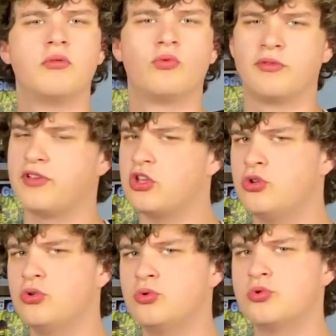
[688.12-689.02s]

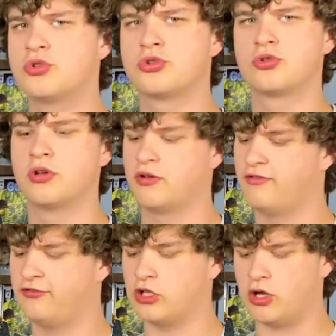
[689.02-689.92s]
reviews,
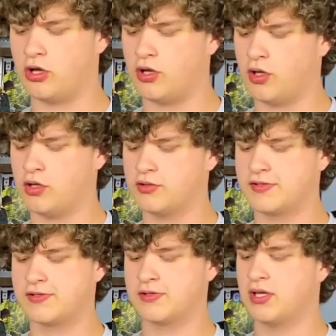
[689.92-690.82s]

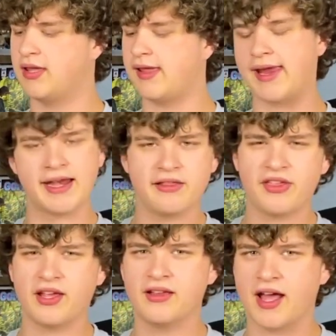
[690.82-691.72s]
vlogs,
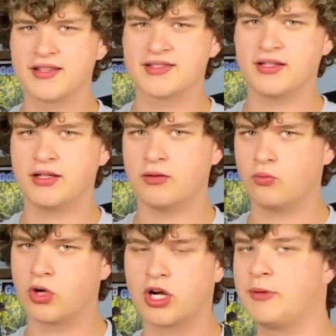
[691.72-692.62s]
anything Godzilla.
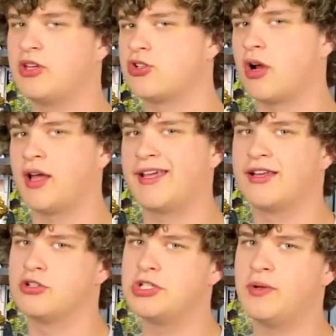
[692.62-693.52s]
We're going to be trying
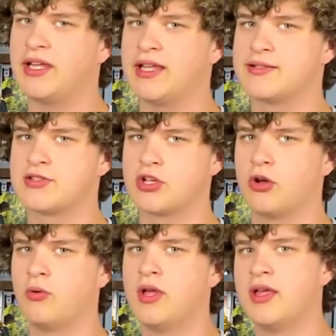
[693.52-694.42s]
it and doing it,
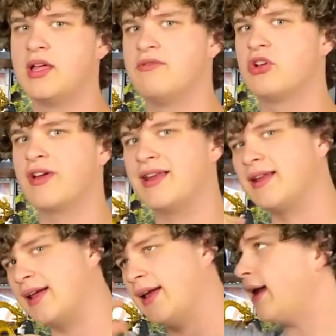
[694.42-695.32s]
so if you're
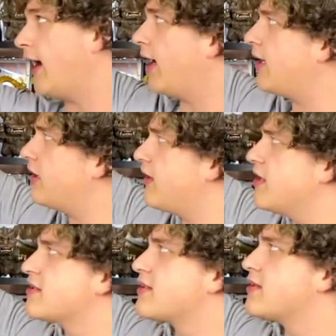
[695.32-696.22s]
into any of
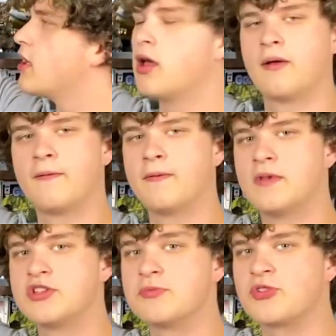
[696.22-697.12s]
this,
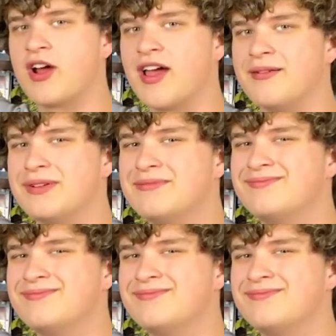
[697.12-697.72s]
subscribe.